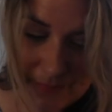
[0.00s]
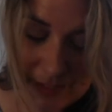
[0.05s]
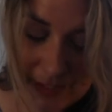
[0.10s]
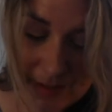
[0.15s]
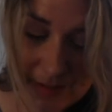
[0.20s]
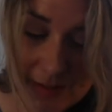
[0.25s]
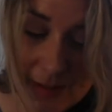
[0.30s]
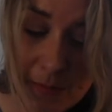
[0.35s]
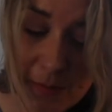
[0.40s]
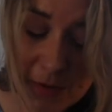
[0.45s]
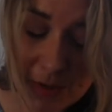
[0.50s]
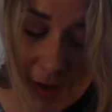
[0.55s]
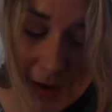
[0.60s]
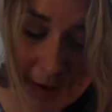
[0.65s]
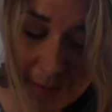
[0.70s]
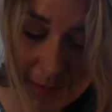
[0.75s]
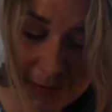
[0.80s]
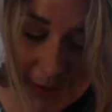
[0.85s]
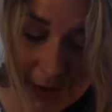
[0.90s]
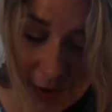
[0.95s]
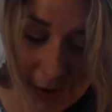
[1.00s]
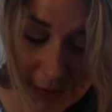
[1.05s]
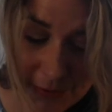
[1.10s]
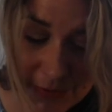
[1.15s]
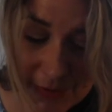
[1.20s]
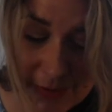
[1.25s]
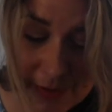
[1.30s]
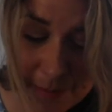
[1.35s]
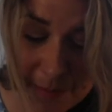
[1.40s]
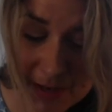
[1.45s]
Sometimes, on
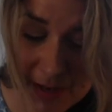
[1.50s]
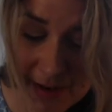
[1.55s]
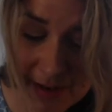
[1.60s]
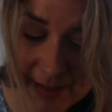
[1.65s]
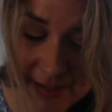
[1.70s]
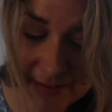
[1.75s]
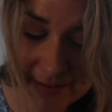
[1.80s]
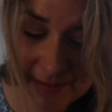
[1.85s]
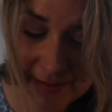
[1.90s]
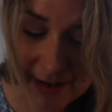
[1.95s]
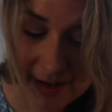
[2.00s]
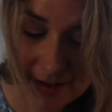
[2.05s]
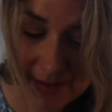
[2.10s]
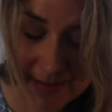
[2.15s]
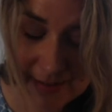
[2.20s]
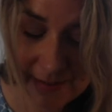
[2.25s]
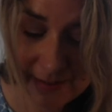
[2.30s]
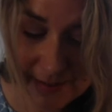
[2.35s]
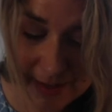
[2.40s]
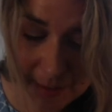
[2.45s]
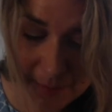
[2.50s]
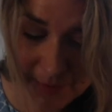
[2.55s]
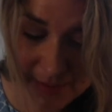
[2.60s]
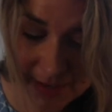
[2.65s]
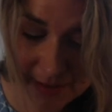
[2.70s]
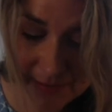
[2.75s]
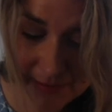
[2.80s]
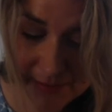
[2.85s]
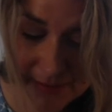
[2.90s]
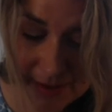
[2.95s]
summer nights, they slept
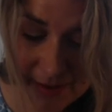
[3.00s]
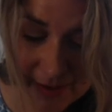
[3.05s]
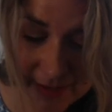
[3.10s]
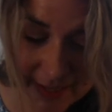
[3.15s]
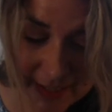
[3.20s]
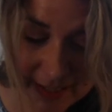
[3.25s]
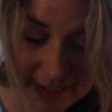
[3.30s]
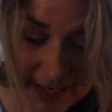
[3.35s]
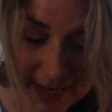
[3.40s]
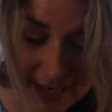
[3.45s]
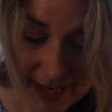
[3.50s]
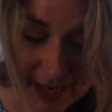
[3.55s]
outside,